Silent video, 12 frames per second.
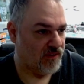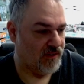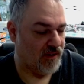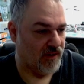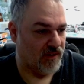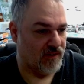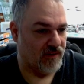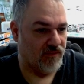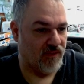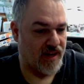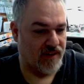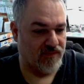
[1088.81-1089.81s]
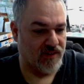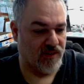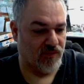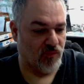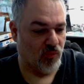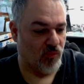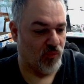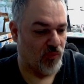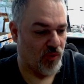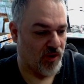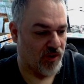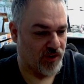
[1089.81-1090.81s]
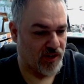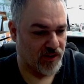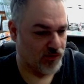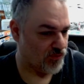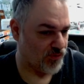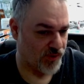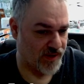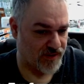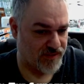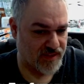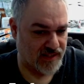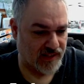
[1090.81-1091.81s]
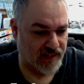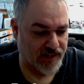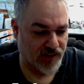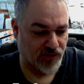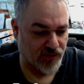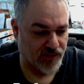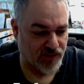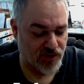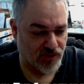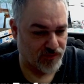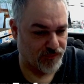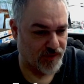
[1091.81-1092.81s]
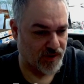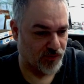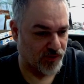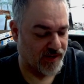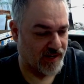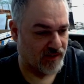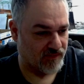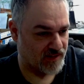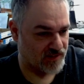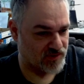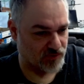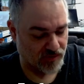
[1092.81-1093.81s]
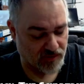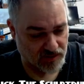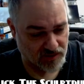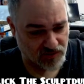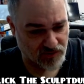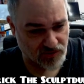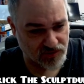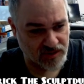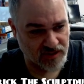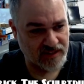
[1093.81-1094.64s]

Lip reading: and then it'll create a thin layer, and you can feather it out and that sort of thing. So there's